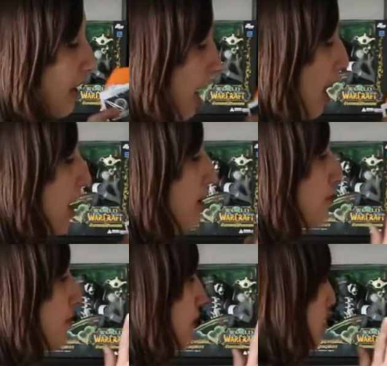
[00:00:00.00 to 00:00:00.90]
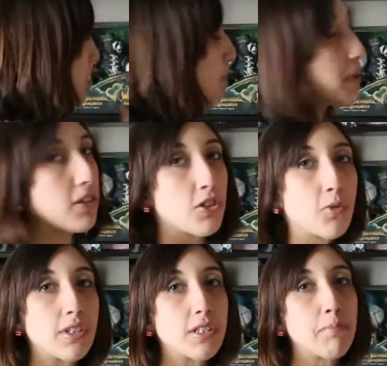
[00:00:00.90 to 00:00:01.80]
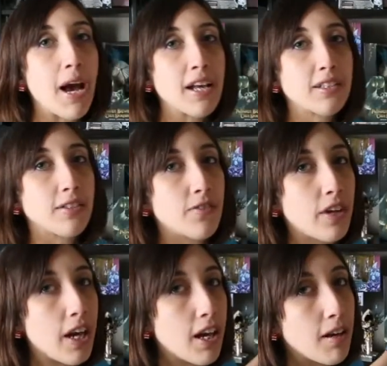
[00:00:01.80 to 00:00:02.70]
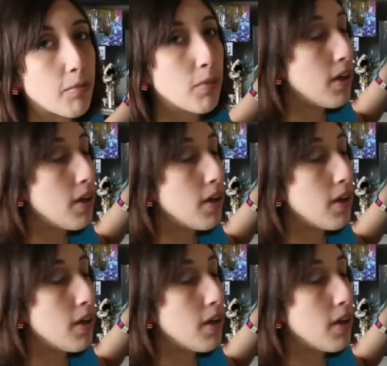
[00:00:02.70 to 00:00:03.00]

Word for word: have something to do with this massive game